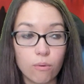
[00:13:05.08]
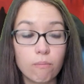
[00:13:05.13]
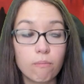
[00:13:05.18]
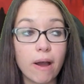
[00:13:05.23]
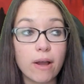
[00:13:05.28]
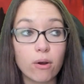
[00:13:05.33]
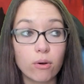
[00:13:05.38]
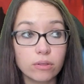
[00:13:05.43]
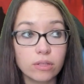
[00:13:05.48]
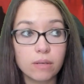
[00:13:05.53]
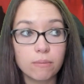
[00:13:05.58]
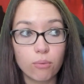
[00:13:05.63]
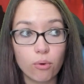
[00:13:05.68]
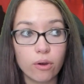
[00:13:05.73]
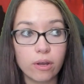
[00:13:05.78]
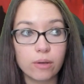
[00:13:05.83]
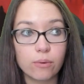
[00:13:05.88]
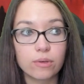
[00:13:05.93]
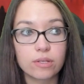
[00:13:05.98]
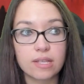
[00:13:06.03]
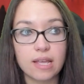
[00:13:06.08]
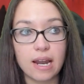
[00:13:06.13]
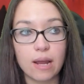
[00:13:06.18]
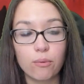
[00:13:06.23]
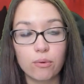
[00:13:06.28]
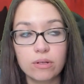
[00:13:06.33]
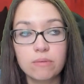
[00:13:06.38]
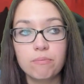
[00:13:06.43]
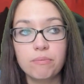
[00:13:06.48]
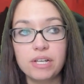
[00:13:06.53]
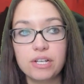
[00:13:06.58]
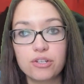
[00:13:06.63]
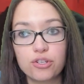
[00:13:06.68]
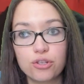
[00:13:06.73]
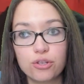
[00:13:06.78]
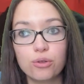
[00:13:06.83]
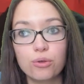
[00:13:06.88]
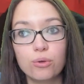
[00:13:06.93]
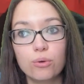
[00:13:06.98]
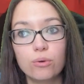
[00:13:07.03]
my only point was that I wouldn't be
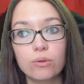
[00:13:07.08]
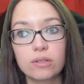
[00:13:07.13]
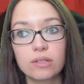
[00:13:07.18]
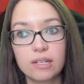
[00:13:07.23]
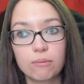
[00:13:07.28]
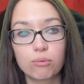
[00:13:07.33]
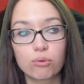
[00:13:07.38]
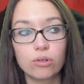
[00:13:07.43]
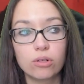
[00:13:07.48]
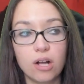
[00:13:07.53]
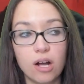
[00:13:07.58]
too liberal